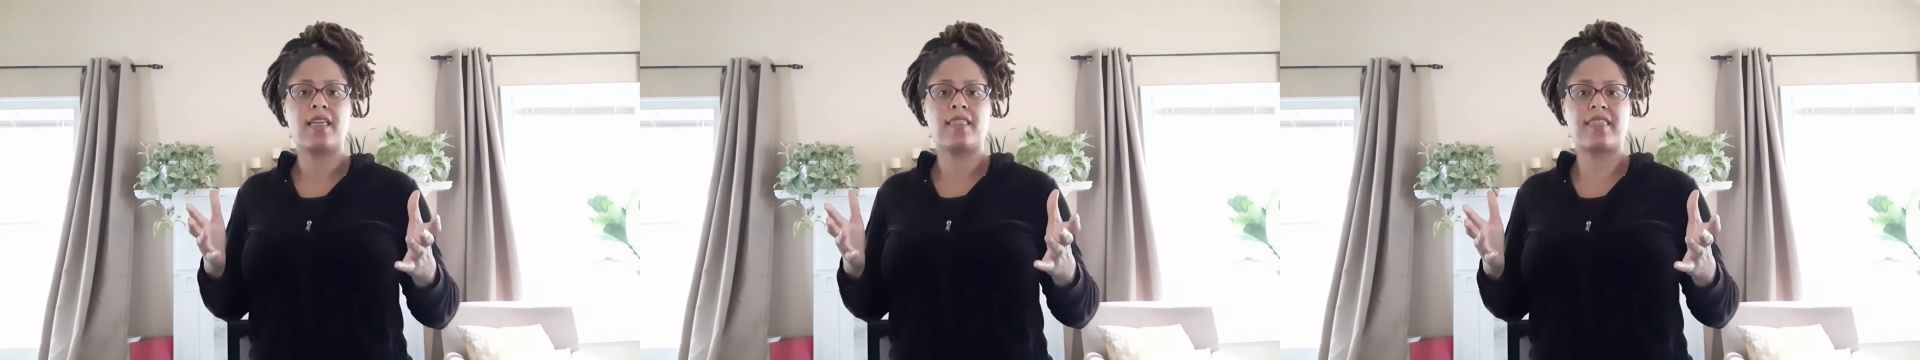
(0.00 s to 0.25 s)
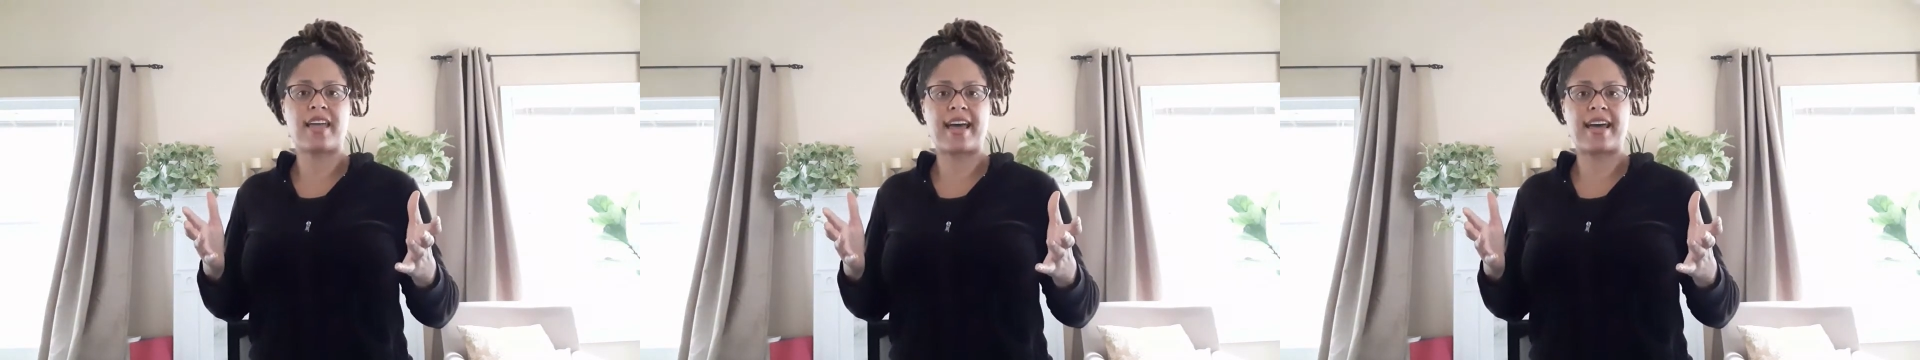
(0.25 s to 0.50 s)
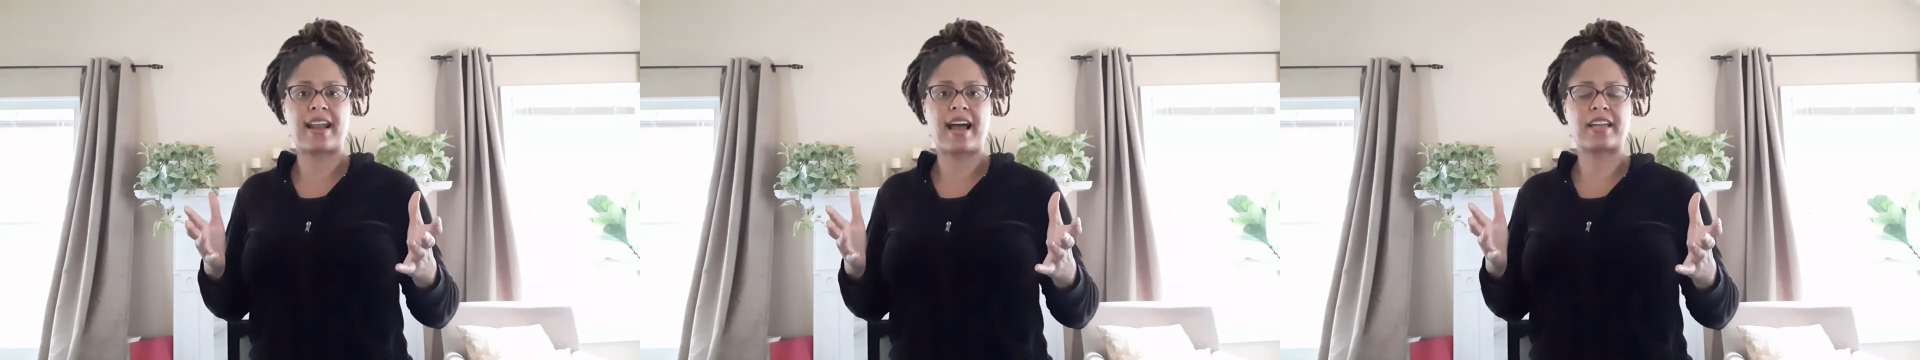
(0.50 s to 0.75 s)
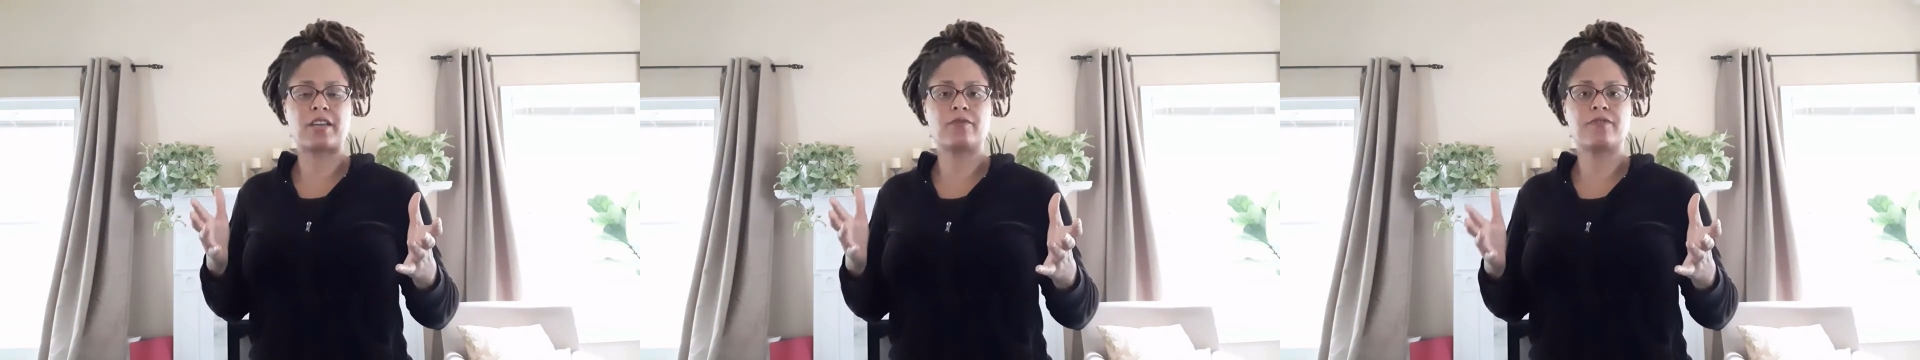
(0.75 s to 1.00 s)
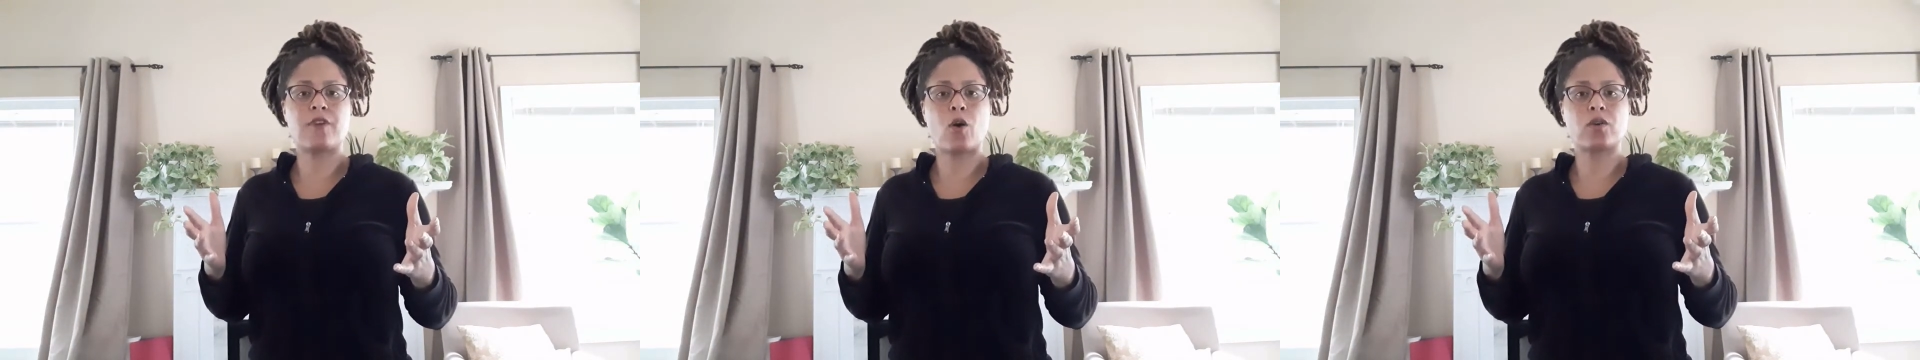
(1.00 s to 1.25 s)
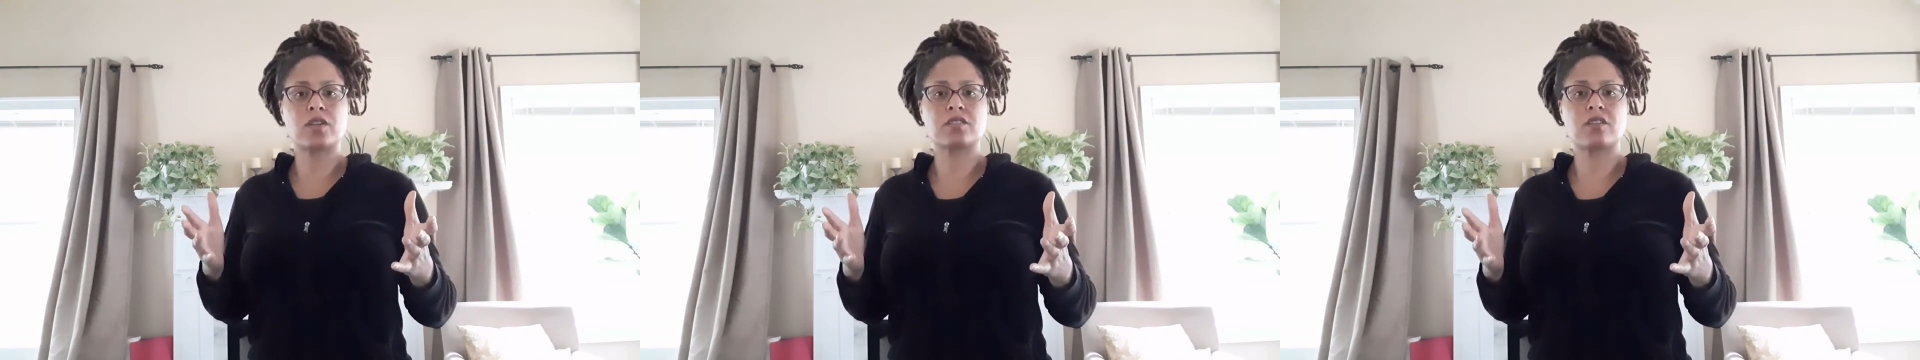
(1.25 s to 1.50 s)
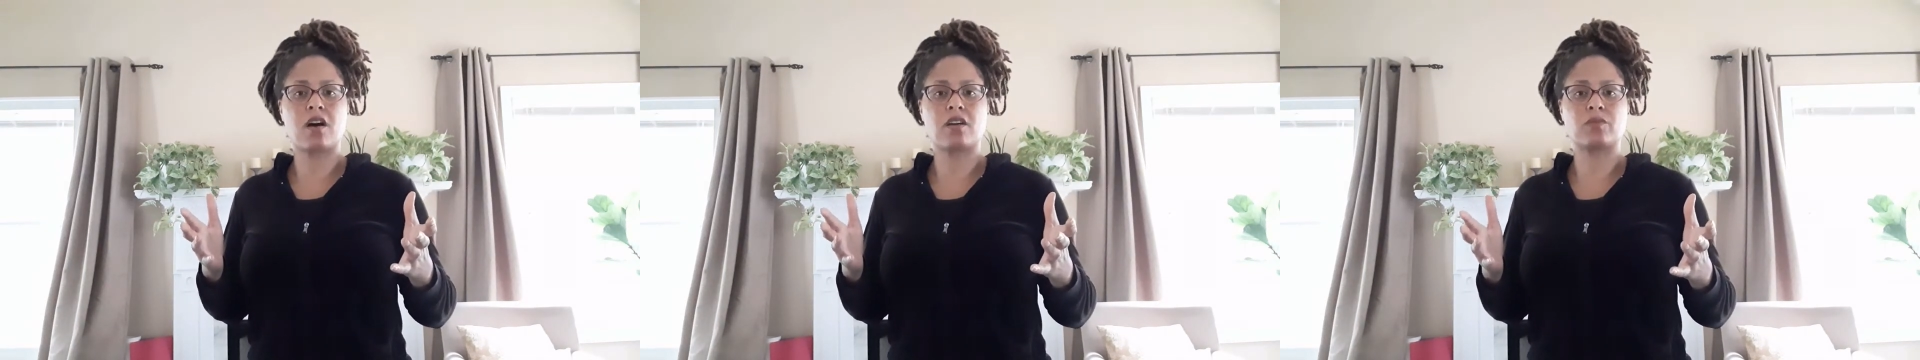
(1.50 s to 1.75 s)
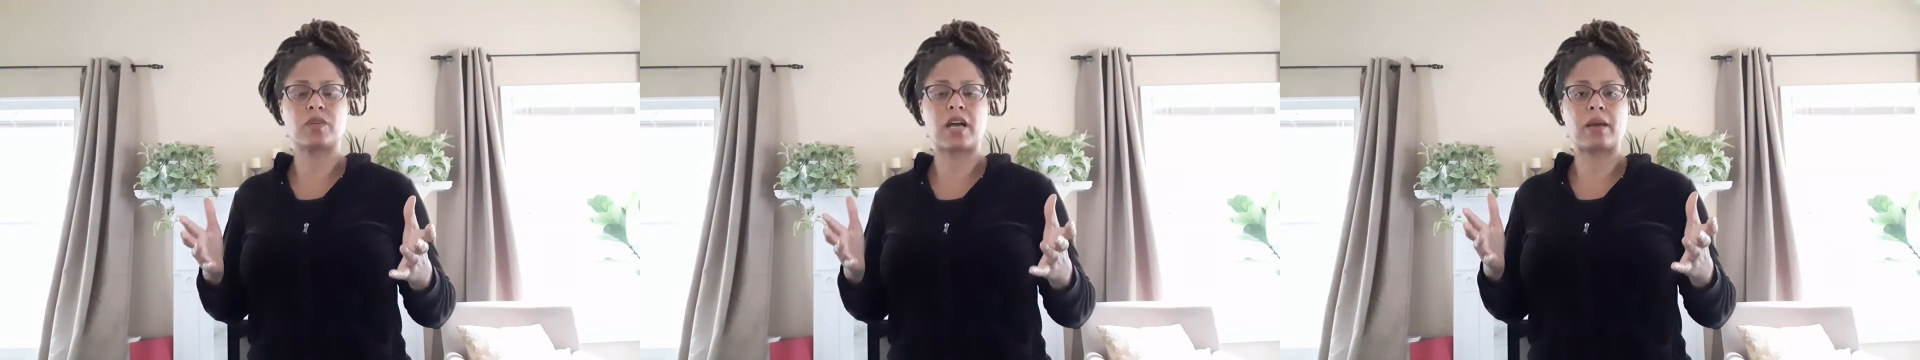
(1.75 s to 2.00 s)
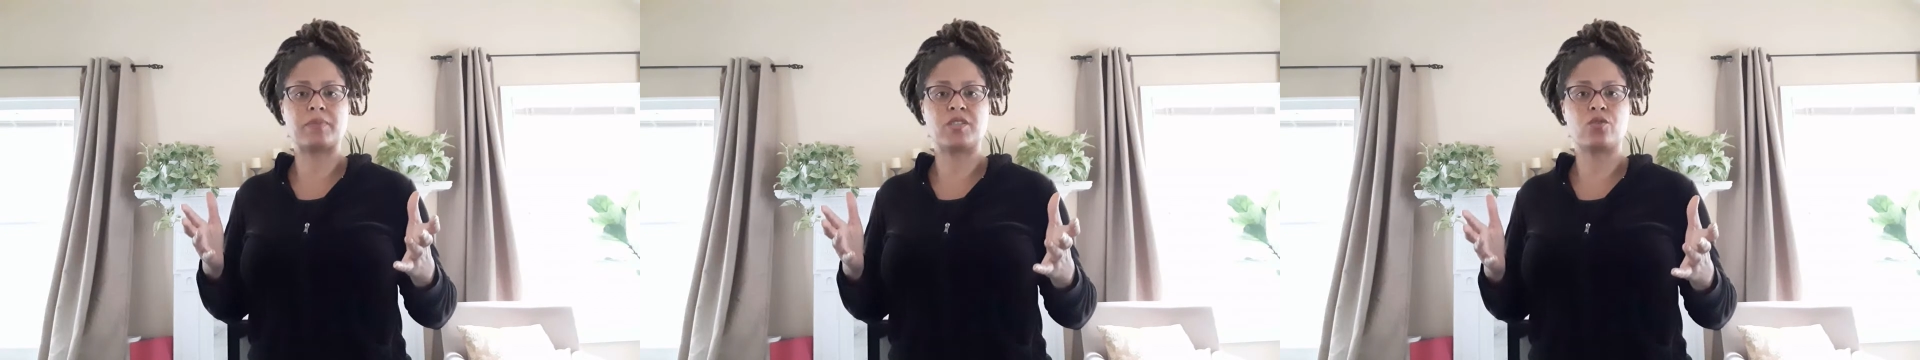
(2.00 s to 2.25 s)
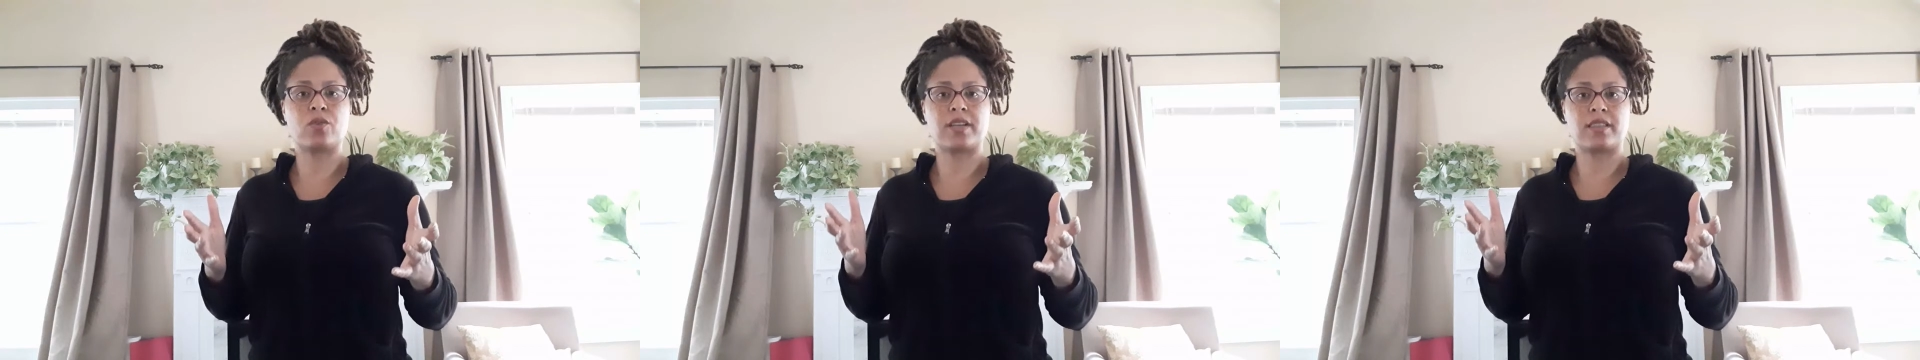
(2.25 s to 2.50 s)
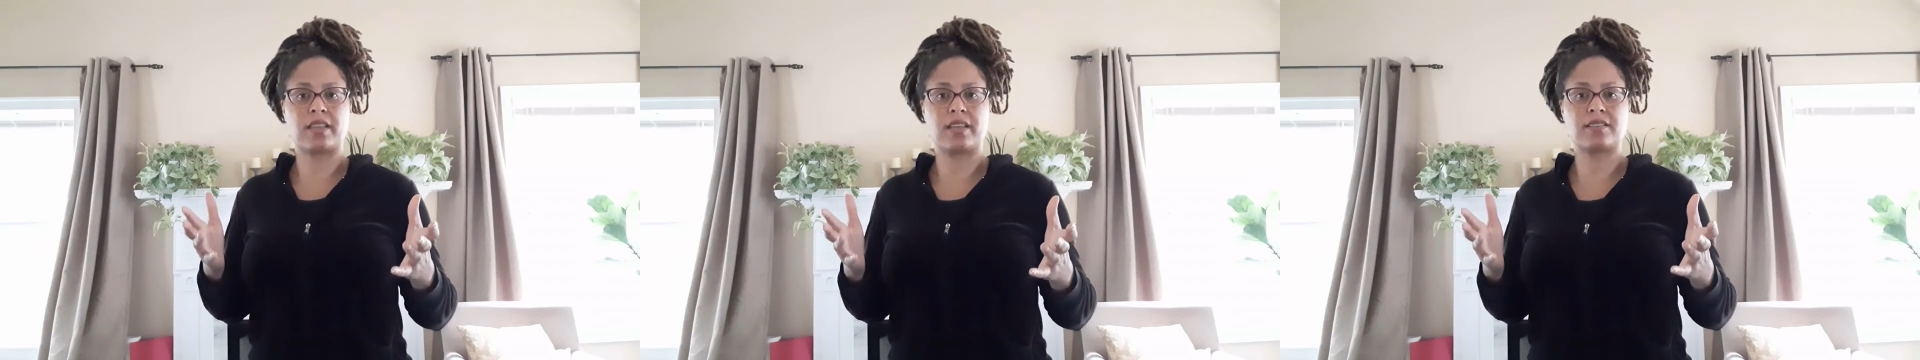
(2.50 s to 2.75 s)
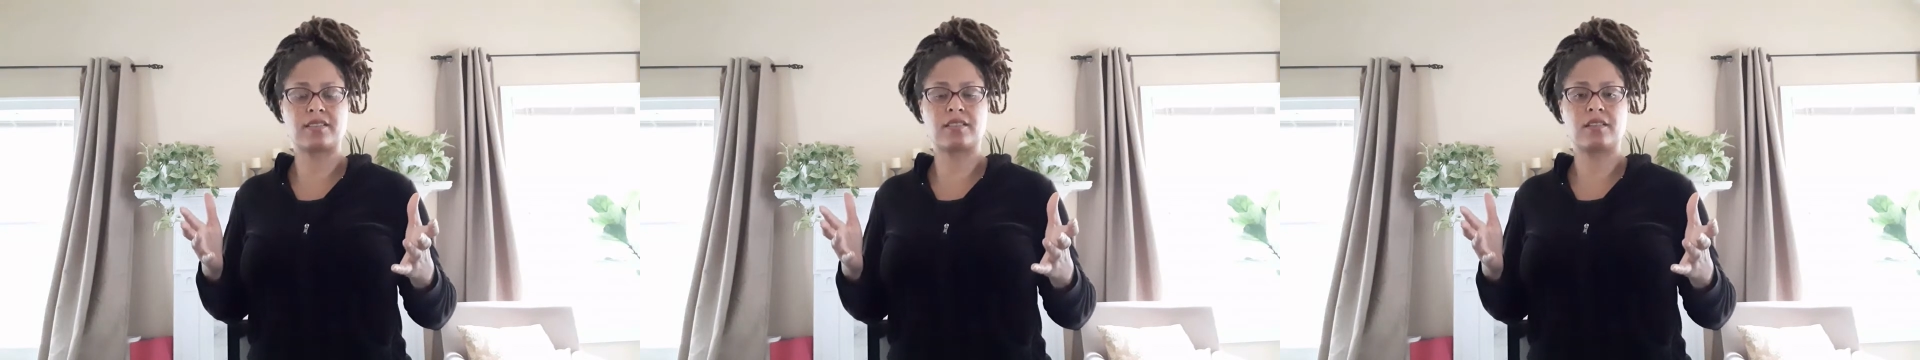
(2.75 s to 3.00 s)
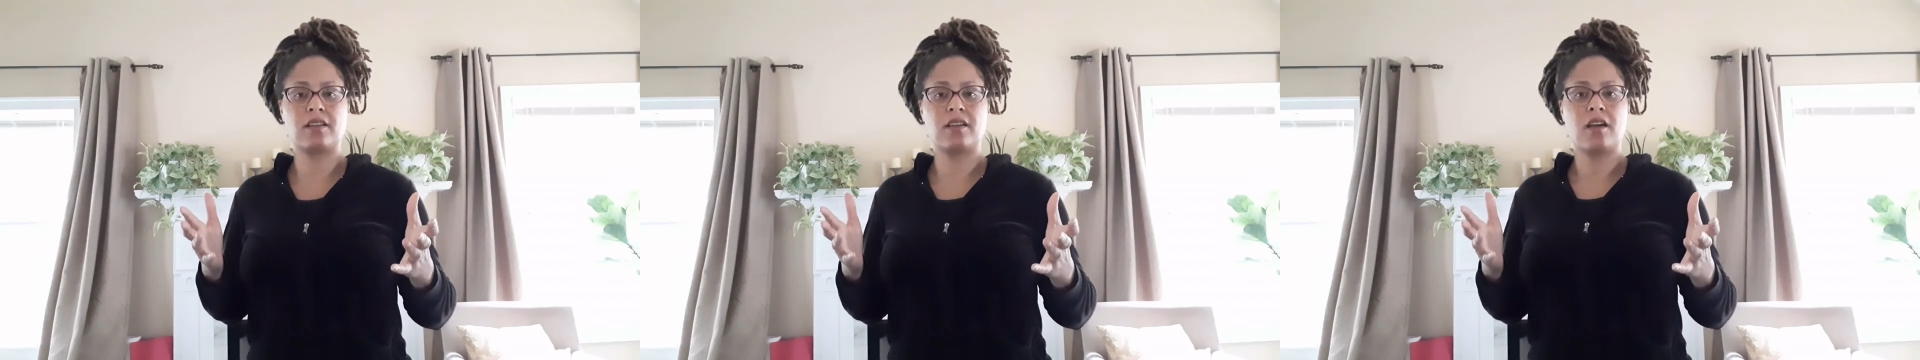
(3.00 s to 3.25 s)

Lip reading: that I can focus on when I'm doing this.